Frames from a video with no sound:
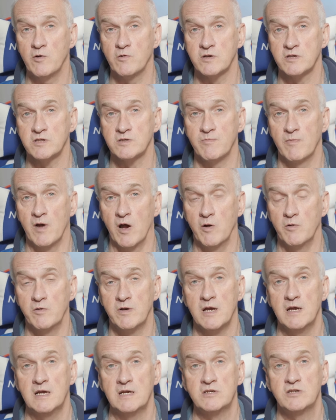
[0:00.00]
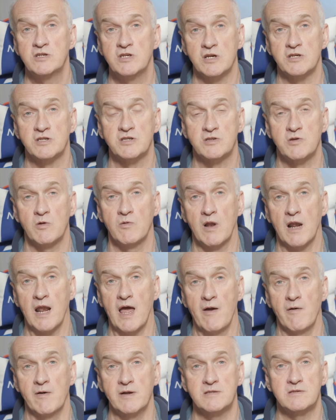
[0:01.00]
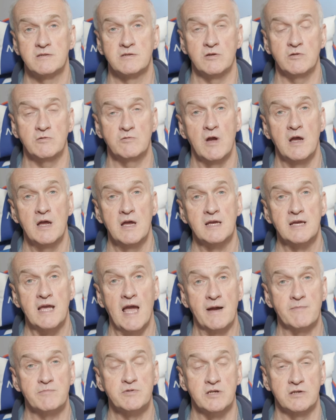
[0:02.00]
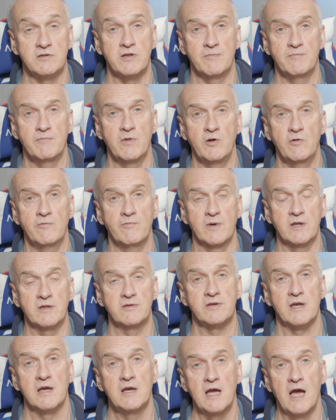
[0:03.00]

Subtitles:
focus mode, just to allow it to capture the movement,